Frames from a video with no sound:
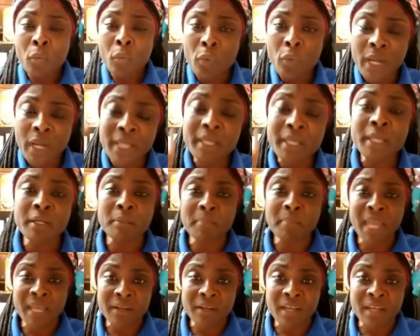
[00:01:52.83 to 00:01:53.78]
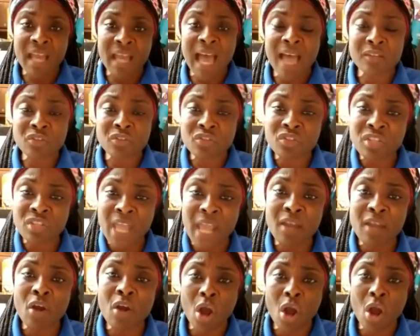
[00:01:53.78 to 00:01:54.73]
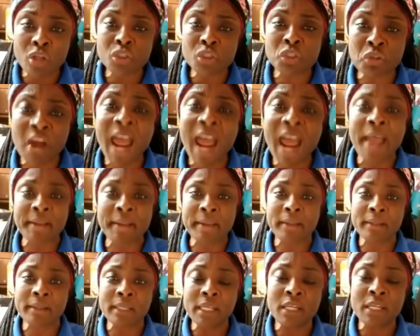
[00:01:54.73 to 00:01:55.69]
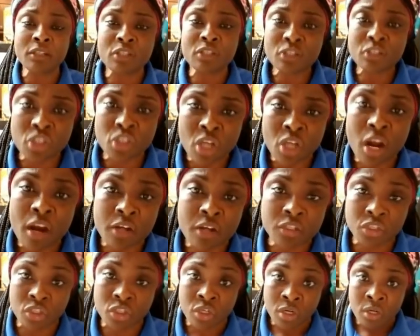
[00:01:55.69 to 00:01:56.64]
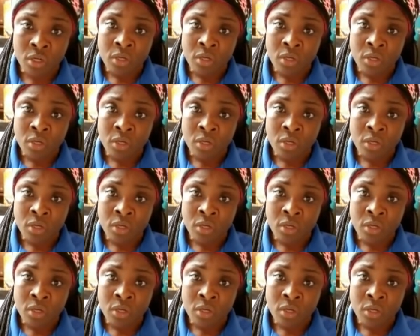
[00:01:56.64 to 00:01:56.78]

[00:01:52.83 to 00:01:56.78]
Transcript: We need a man of God to stay on track and lead the church.